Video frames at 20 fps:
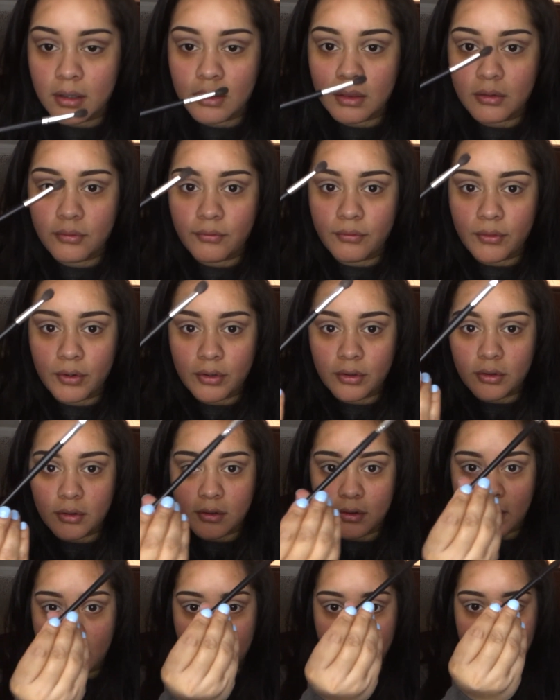The further
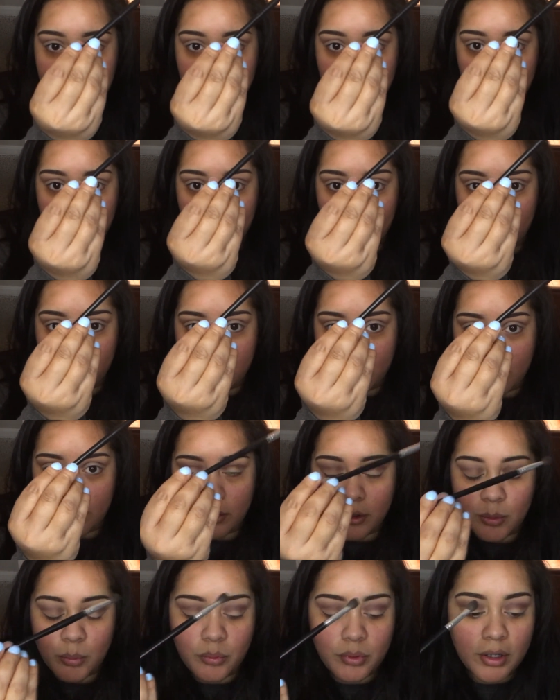down that you hold it
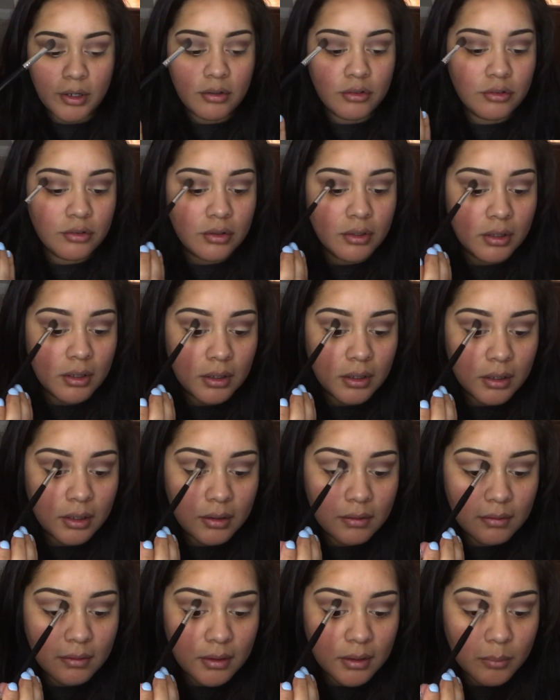on your brush,
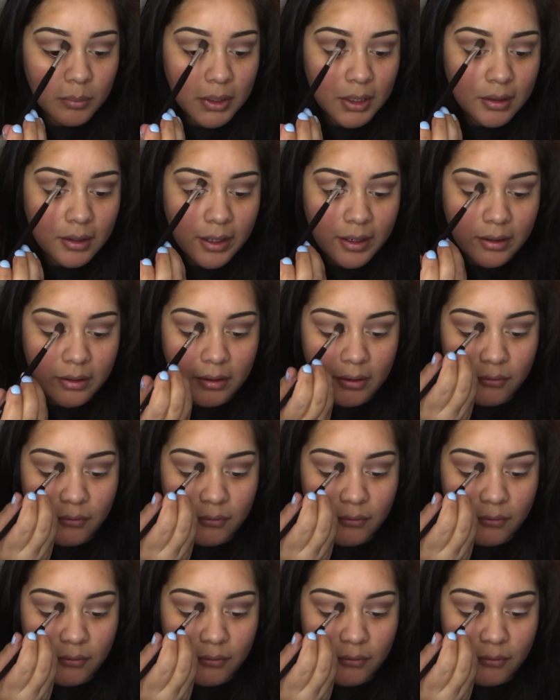it's going to be lighter.